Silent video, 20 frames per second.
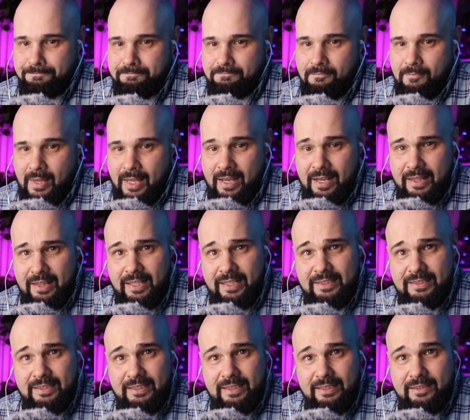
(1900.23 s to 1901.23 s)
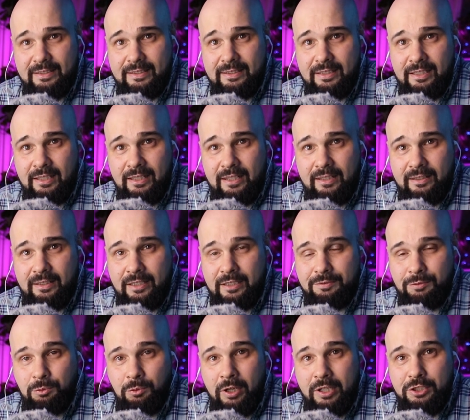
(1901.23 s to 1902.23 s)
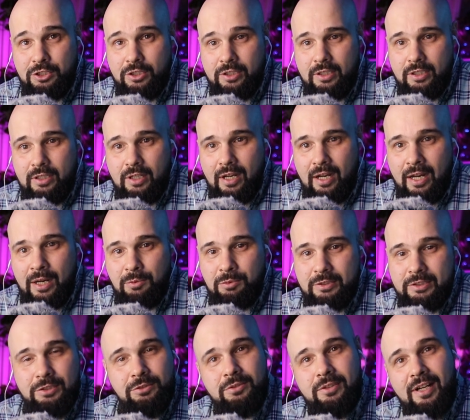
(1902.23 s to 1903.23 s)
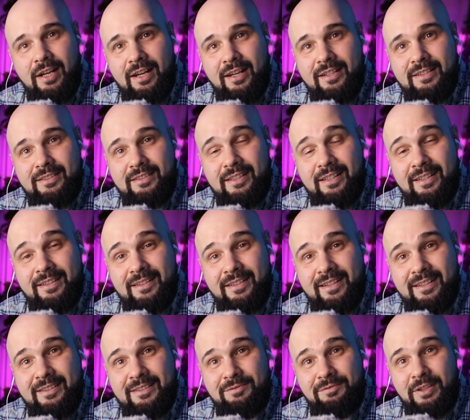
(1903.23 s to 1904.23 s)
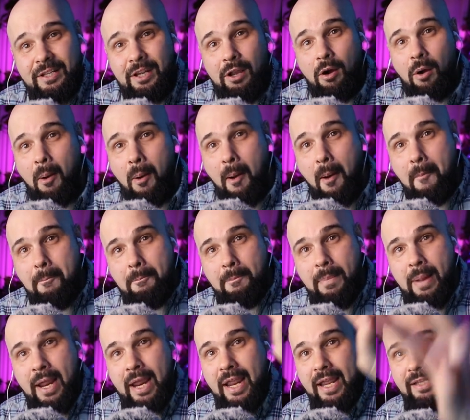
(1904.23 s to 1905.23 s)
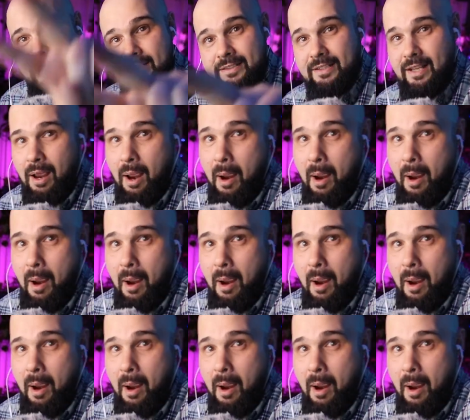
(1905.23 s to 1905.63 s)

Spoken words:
Yeah, that's it. Thanks for watching. I will see you guys in the next video. Peace.